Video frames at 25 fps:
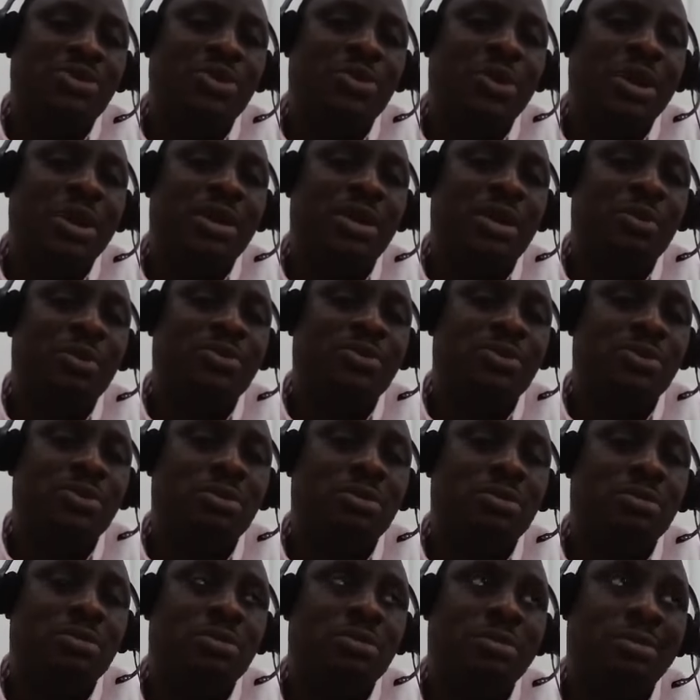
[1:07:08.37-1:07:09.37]
when it comes
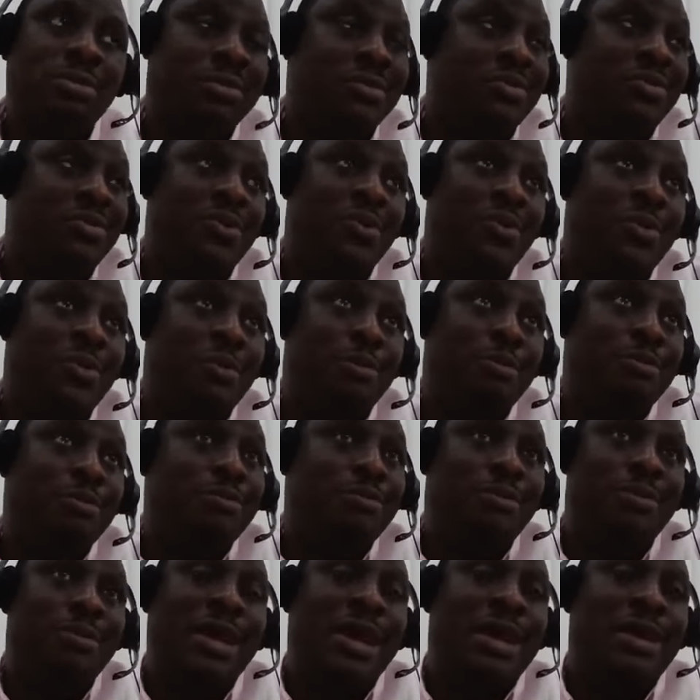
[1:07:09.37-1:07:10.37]
to,
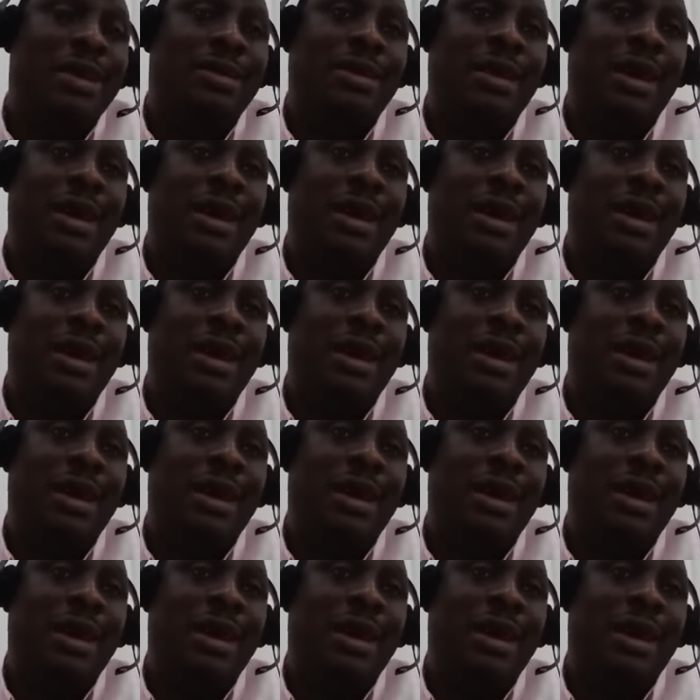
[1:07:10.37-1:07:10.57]
like,